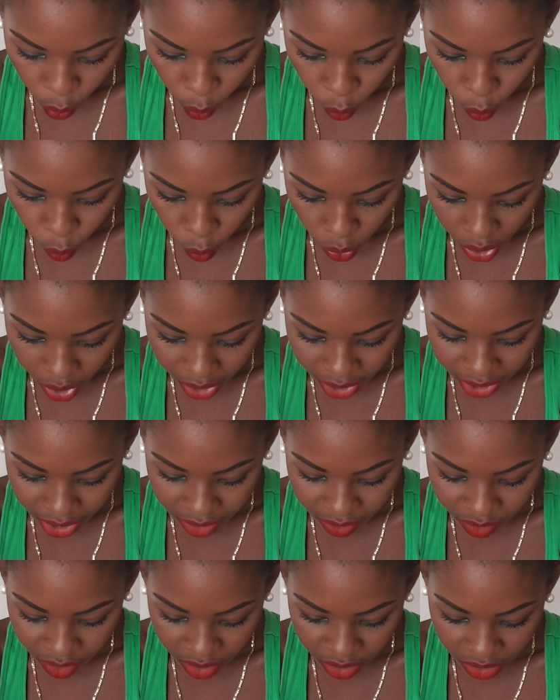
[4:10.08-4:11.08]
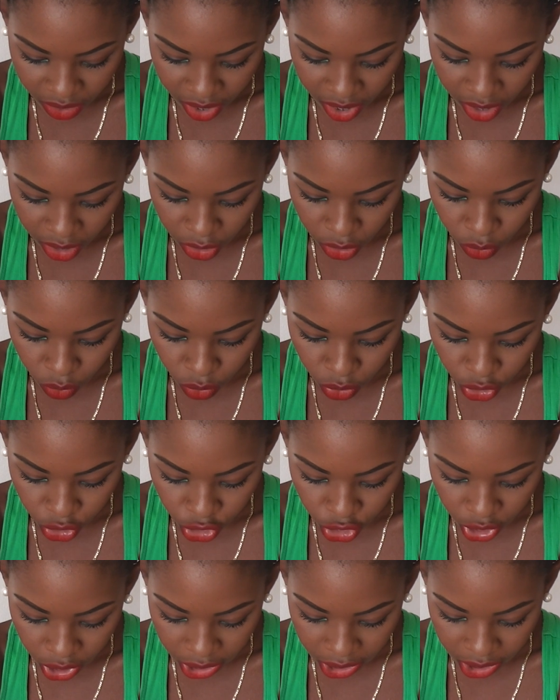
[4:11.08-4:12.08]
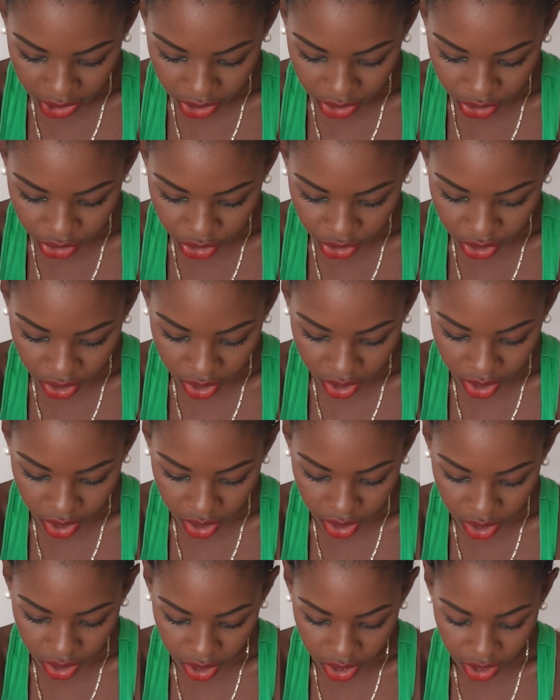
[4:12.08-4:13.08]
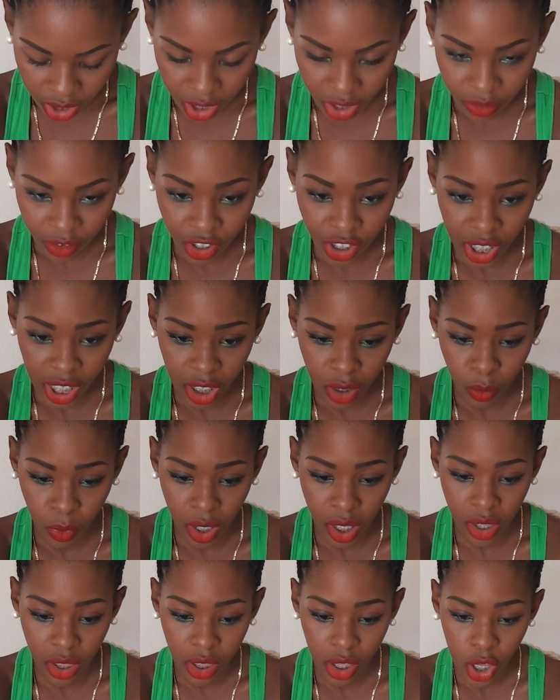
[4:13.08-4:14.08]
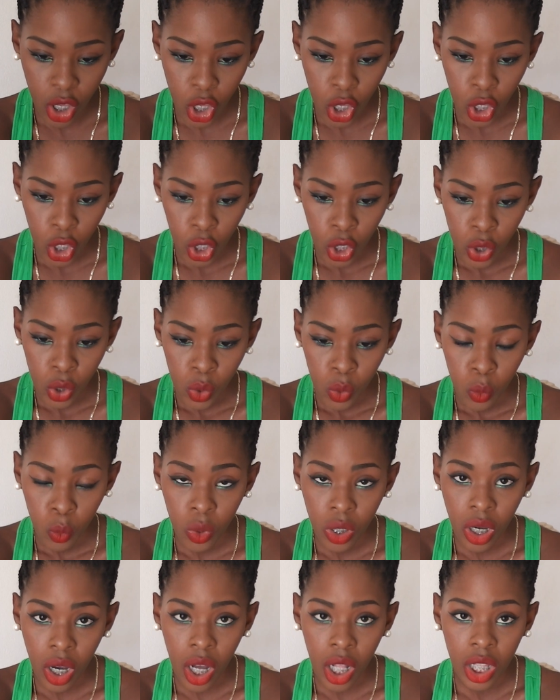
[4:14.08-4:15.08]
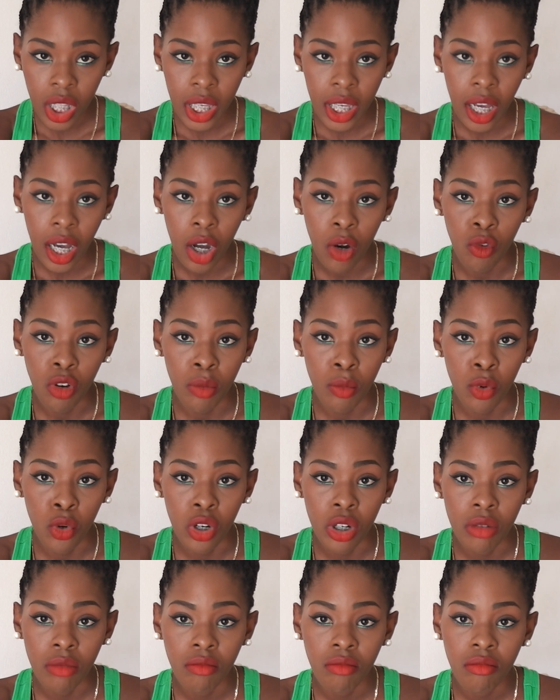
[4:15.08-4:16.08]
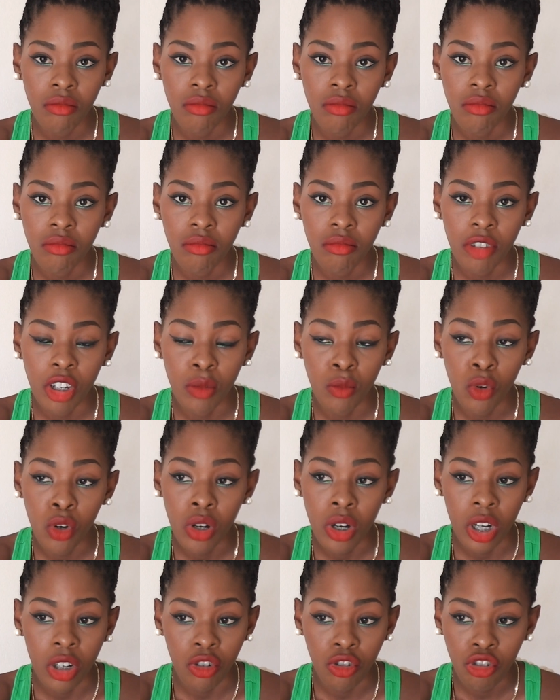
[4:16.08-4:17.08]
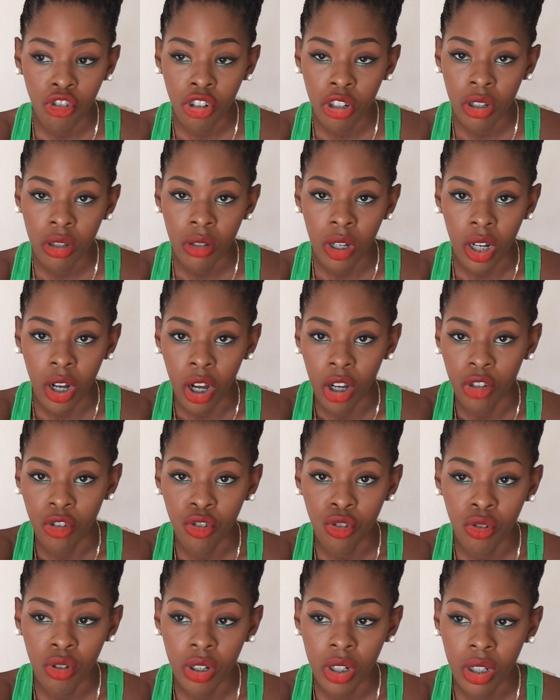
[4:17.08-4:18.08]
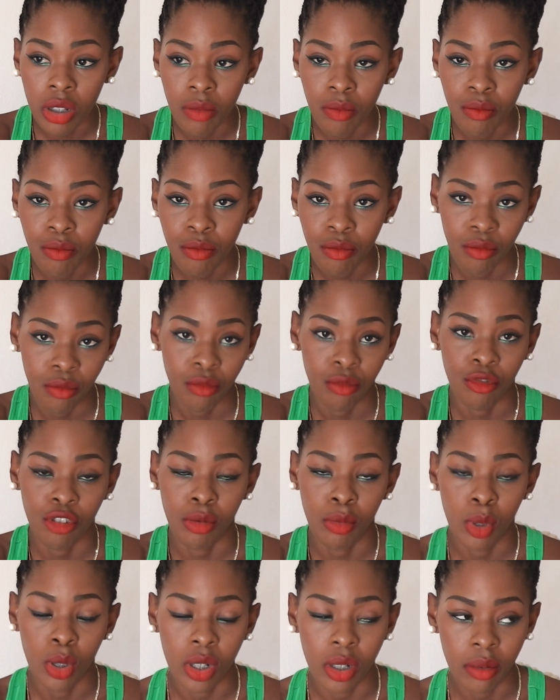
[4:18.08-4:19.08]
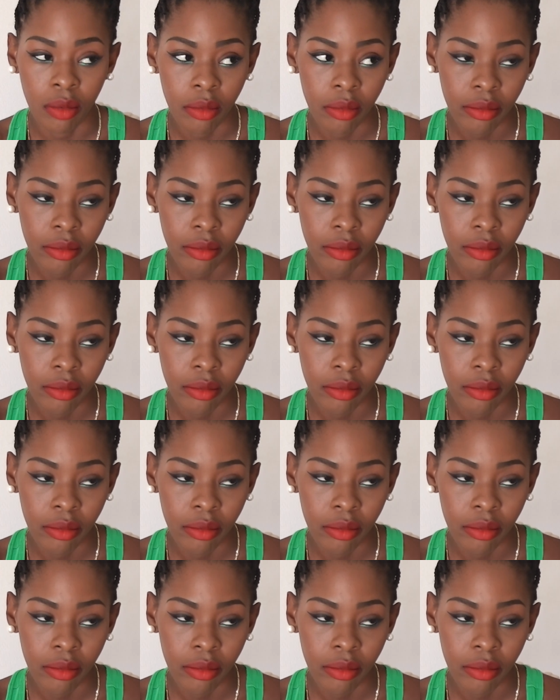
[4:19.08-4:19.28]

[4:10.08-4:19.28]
What is the thing you change the TV channel with? We call it a remote. Remote control, a control, remote.